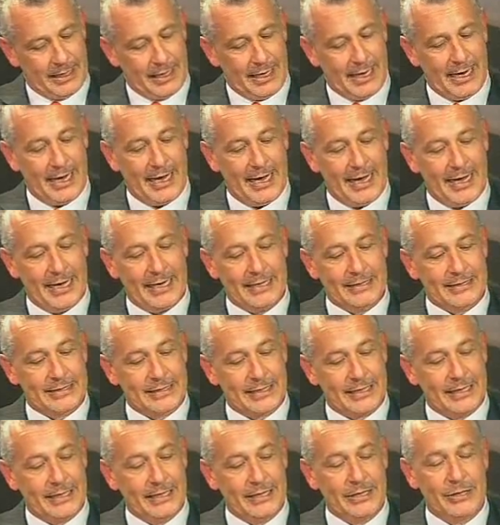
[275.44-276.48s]
And
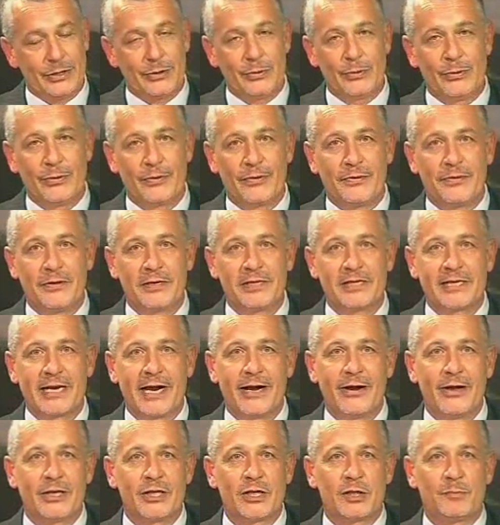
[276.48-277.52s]
in your Thursday
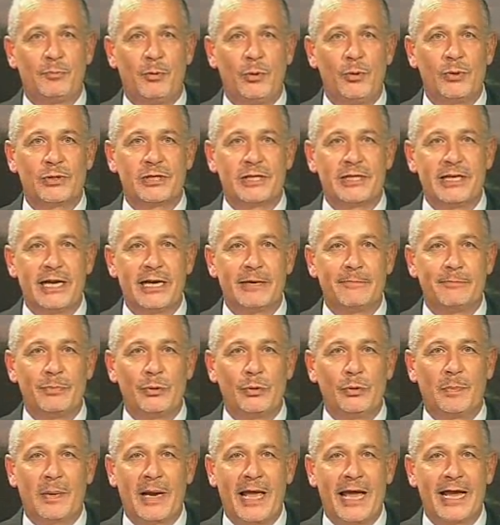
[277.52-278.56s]
night sport,
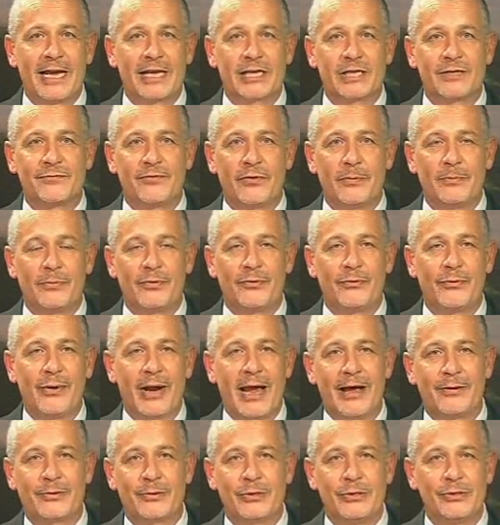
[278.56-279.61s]
netball players from
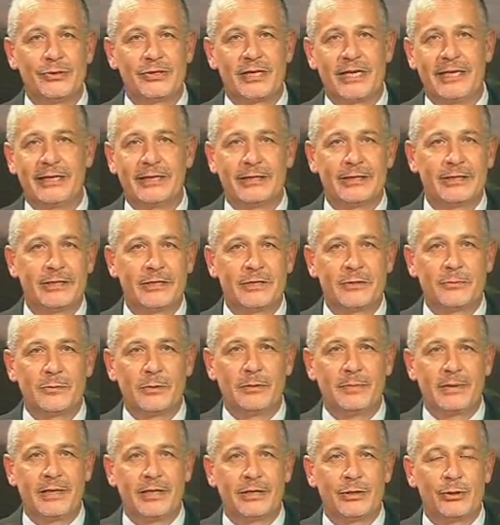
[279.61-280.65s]
throughout New Zealand will
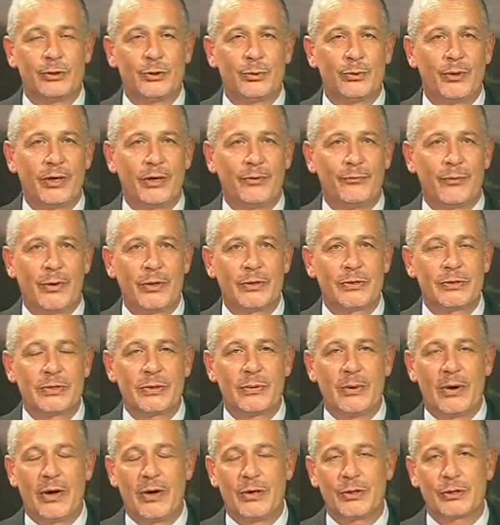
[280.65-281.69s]
be enjoying
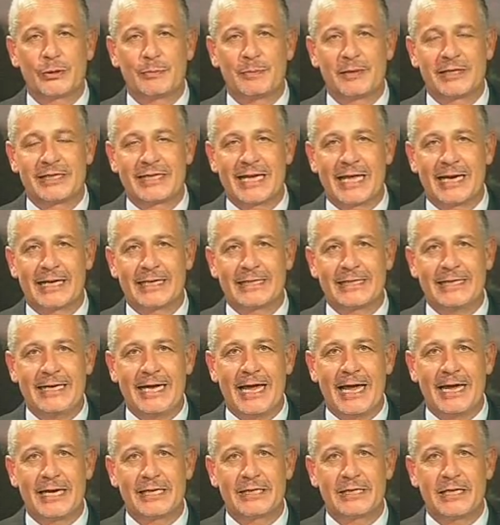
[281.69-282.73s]
Rotorua hospitality
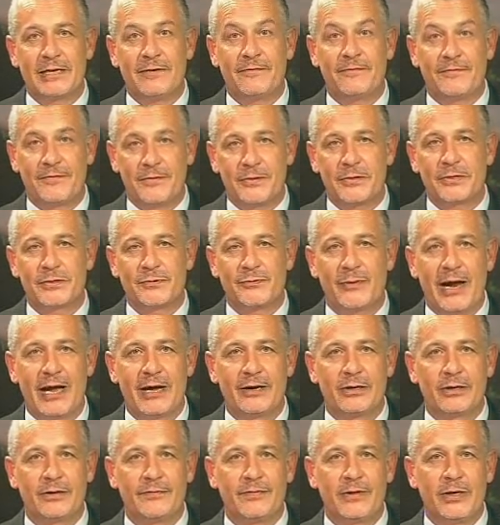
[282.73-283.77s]
as the first
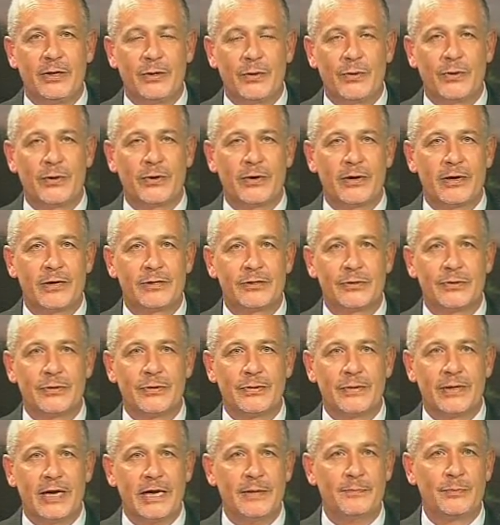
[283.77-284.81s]
round of the Kurenai Tuku
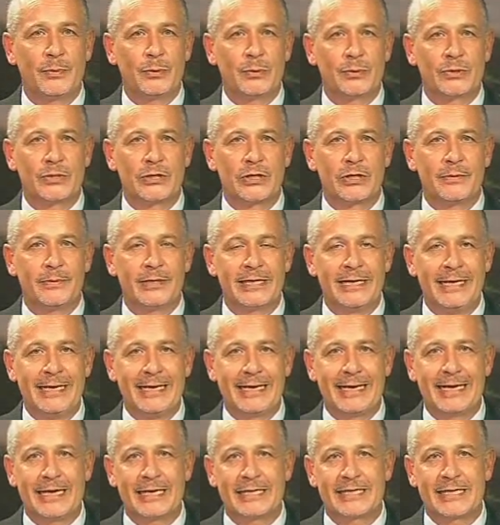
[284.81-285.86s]
netball tournament
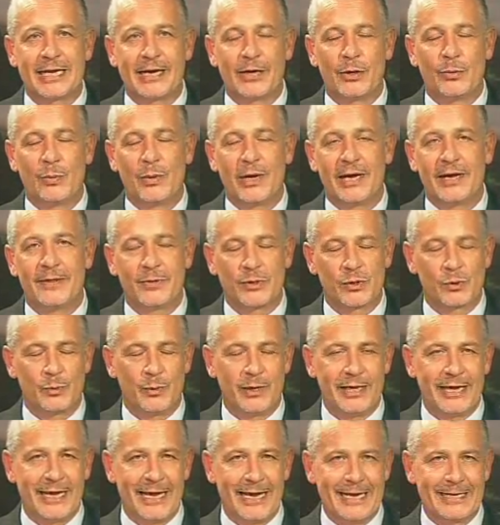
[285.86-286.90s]
gets underway this
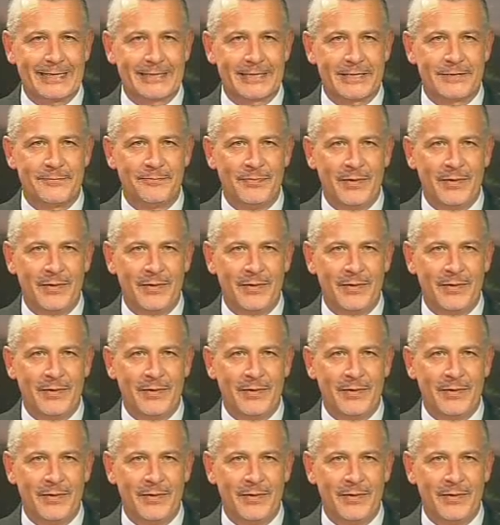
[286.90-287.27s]
weekend.